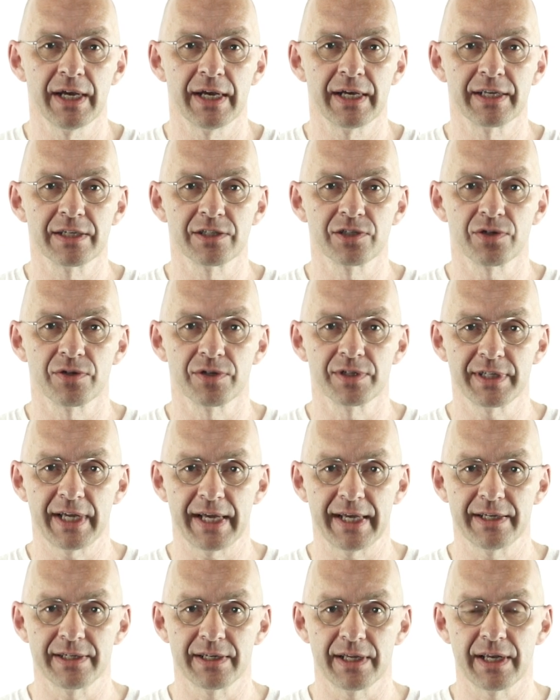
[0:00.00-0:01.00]
it is
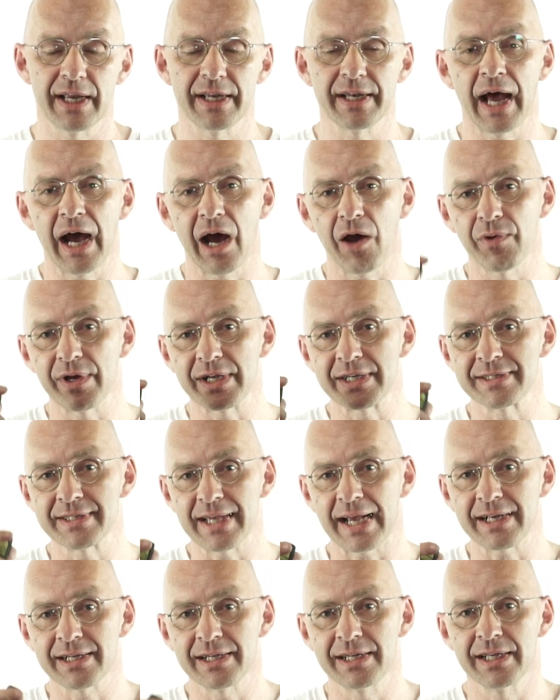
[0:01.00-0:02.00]
contained in and how
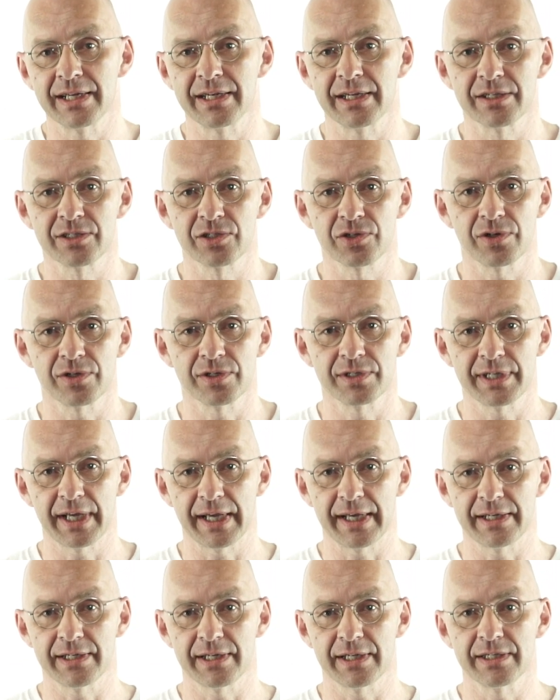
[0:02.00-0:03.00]
exactly it is
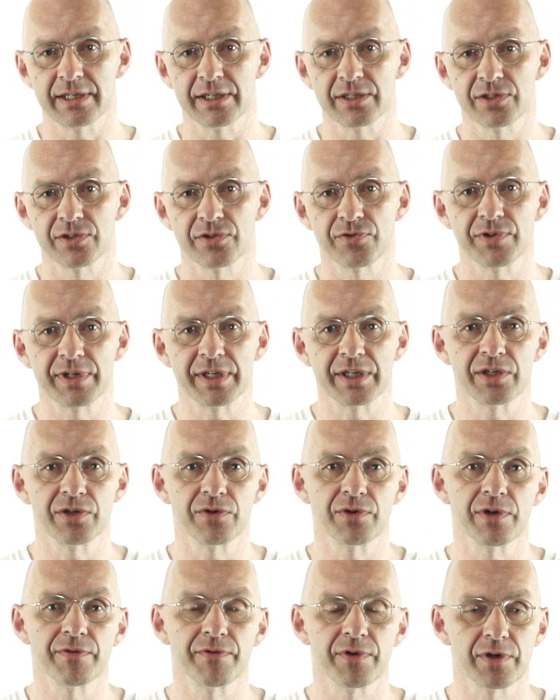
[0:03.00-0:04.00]
contained in this 3D
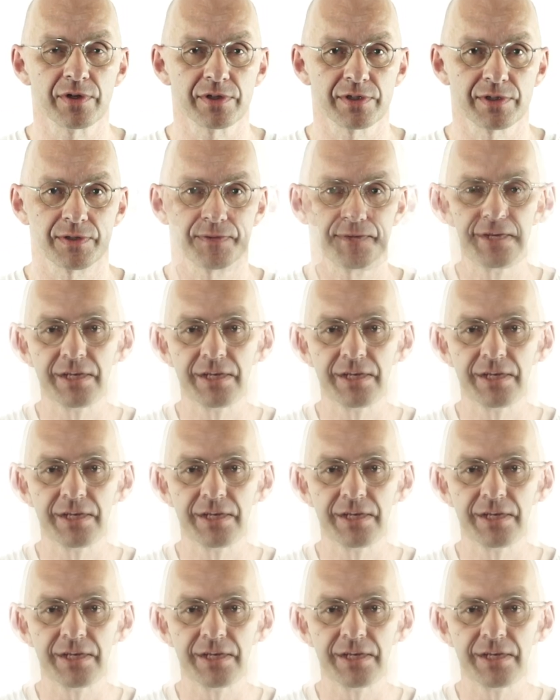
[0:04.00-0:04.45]
universe.